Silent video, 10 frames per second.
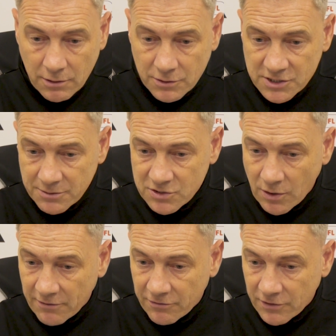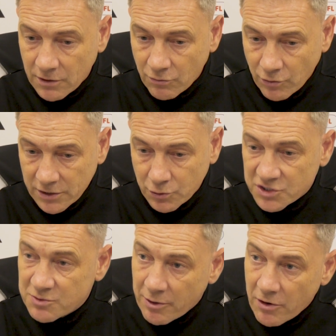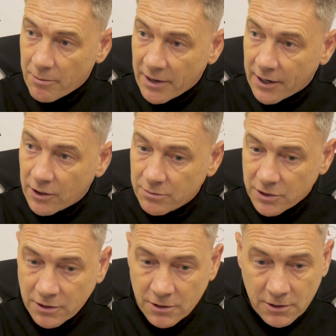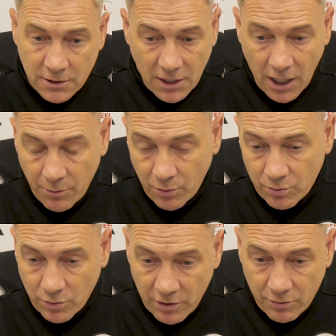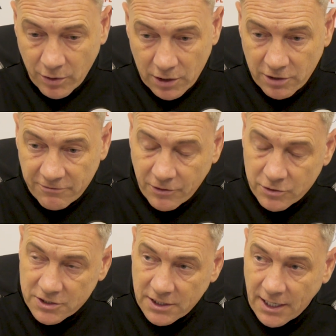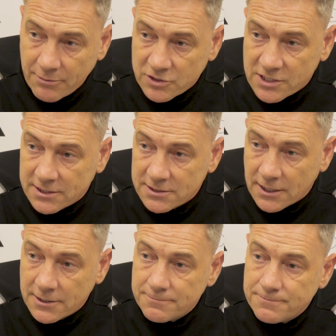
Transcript: seem to have a real good spirit about them, and we're looking forward to the game on Saturday.